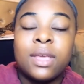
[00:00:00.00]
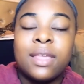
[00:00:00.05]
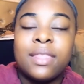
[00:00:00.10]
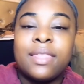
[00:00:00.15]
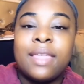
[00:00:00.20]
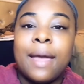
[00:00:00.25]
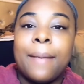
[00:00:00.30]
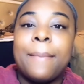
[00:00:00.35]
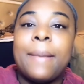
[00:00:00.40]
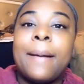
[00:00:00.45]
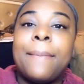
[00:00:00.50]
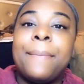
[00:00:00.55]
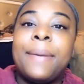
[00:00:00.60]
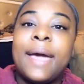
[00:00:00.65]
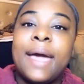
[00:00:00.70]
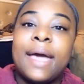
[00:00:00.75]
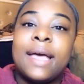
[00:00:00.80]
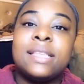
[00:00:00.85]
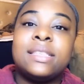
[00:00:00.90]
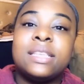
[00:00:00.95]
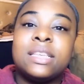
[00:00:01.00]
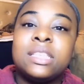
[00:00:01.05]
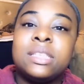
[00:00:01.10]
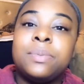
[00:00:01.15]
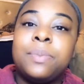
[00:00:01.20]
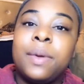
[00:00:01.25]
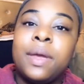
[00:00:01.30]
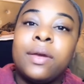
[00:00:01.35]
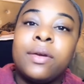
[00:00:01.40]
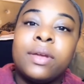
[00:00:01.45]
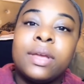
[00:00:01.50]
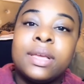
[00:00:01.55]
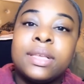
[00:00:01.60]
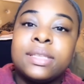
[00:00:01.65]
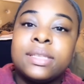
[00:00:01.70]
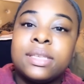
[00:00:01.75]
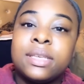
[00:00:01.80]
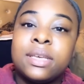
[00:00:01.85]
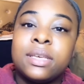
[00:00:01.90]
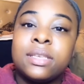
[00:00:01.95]
That my past
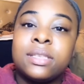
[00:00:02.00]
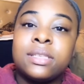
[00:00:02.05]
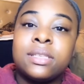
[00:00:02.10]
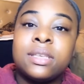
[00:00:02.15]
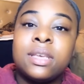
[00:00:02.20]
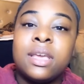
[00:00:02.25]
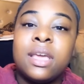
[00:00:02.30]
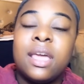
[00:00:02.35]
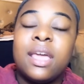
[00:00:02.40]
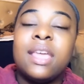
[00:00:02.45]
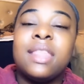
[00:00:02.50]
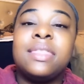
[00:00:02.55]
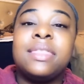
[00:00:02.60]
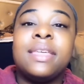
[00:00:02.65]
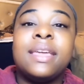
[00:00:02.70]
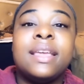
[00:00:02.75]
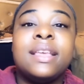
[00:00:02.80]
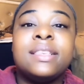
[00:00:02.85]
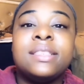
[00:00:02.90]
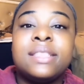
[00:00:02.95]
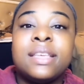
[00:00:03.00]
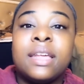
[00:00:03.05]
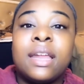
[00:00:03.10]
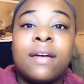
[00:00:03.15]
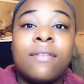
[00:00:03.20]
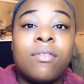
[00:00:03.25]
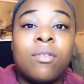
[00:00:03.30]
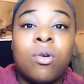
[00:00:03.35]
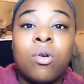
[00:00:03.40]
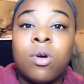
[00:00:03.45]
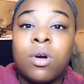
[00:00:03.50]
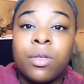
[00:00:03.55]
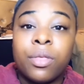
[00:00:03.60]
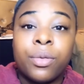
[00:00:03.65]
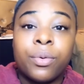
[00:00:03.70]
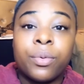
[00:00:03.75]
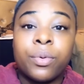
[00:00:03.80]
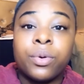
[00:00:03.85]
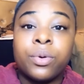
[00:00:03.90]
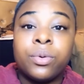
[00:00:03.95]
experiences and things that I've gone
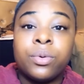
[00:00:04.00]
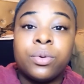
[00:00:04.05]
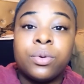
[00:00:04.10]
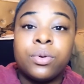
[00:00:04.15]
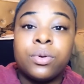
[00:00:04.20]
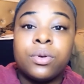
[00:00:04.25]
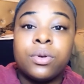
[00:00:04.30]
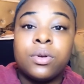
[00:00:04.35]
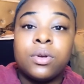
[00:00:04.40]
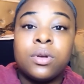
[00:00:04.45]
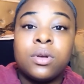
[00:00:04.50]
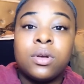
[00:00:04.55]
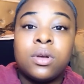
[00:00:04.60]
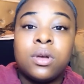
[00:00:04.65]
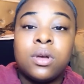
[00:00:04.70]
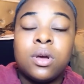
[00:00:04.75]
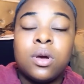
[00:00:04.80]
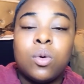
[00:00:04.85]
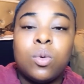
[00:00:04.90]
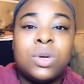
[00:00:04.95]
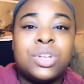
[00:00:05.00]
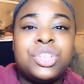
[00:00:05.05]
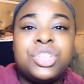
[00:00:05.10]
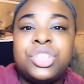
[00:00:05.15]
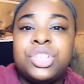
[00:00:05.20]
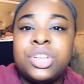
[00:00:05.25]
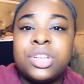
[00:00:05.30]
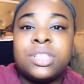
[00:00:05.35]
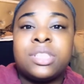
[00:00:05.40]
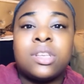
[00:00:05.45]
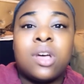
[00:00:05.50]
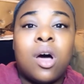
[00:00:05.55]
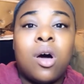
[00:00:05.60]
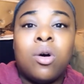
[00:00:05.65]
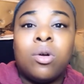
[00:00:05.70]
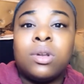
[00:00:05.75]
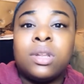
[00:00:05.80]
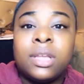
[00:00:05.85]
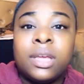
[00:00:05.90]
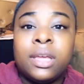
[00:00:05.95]
through was just
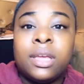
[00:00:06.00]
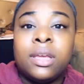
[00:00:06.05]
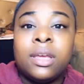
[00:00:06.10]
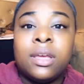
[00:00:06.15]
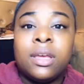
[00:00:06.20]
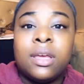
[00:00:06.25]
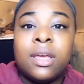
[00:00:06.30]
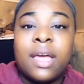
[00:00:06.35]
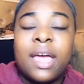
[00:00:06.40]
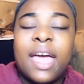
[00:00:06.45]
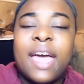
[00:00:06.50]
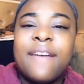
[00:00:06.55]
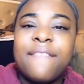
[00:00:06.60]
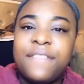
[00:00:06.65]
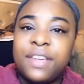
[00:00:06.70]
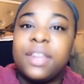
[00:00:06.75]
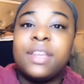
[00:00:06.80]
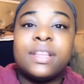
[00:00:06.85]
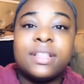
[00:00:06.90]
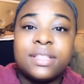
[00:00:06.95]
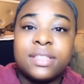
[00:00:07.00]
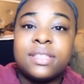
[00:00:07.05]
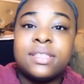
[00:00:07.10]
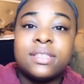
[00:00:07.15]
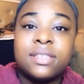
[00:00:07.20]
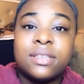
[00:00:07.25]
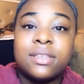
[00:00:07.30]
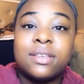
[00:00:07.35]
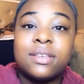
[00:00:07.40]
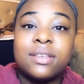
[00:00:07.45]
only evidence